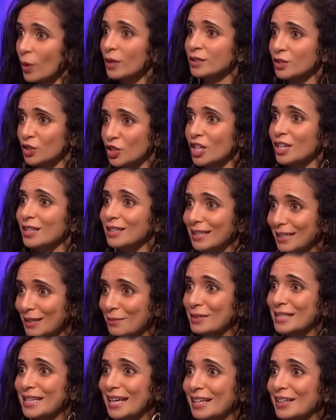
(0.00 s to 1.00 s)
the journey, let
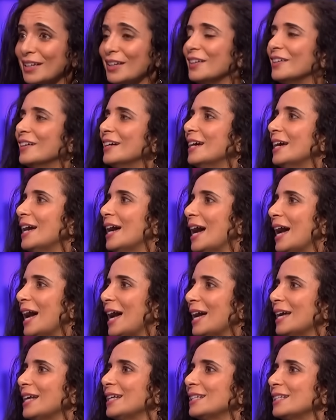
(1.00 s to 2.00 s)
me tell you.
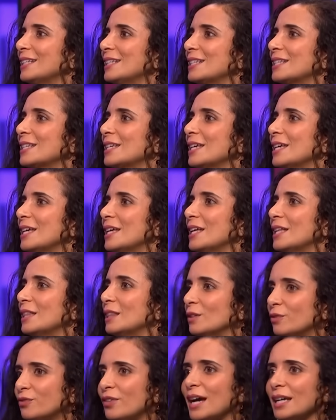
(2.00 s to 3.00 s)
And
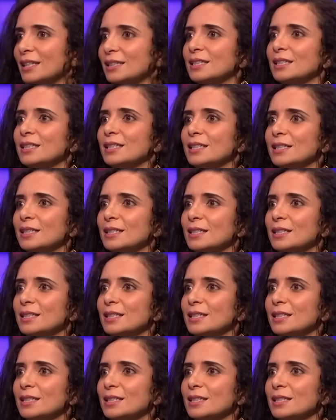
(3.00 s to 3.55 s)
the fact that,